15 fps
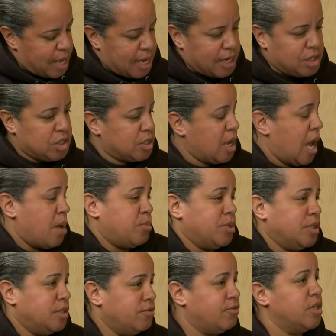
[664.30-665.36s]
H, I
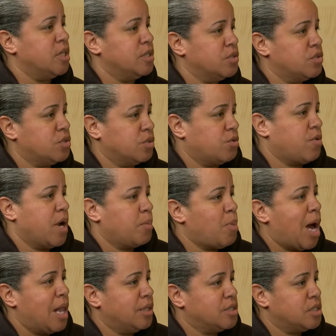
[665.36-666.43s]
believe, is the correct
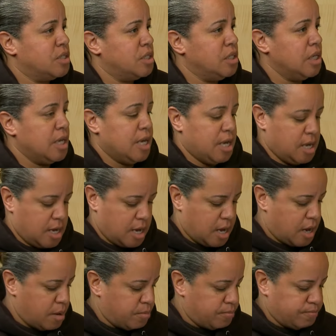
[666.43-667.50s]
policy.
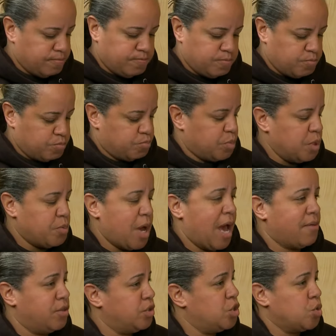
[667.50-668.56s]
People
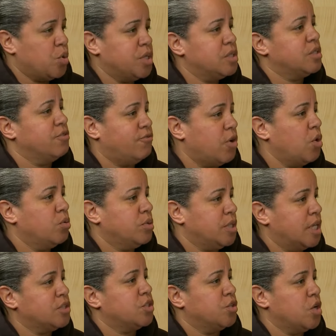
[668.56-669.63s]
have the choice to vote
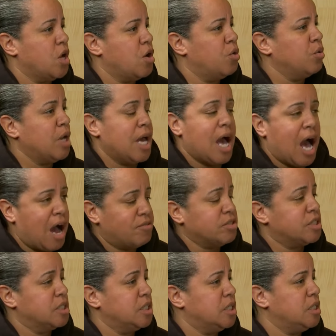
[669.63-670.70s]
yes or no.
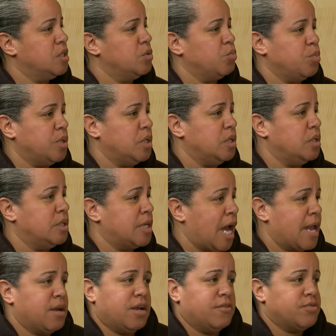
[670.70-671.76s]
Obviously, we
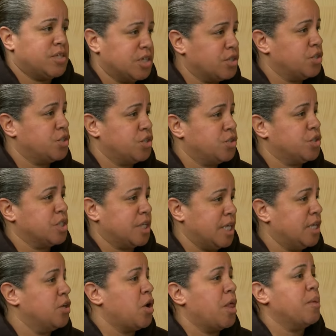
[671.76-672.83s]
got enough signatures to get
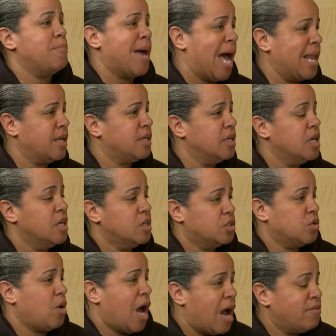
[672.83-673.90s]
it on the ballot.
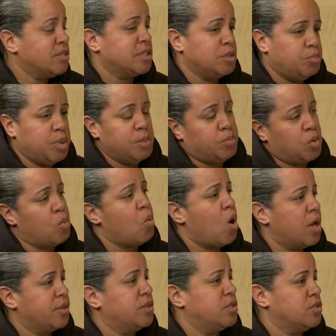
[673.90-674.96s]
So obviously, people
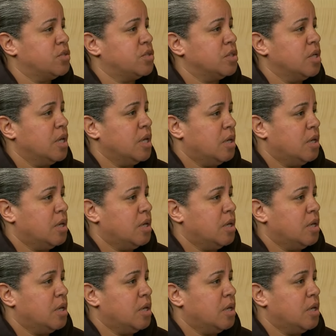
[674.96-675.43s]
want this